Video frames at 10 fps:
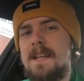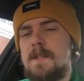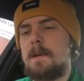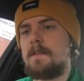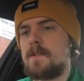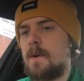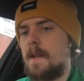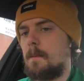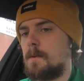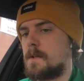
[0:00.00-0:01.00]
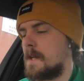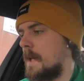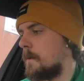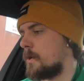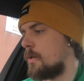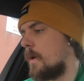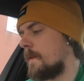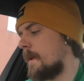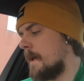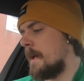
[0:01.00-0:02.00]
It gets a bit of a sweat up, which is kind of what you
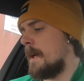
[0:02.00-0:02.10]
want.